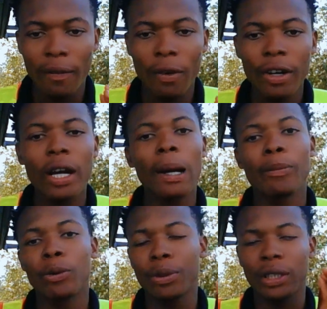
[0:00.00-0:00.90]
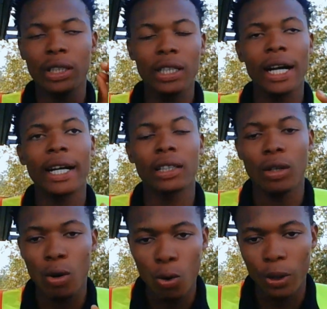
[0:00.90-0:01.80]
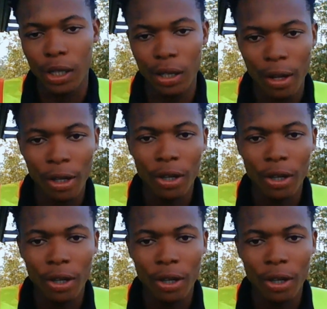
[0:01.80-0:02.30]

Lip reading: very appropriately and okay.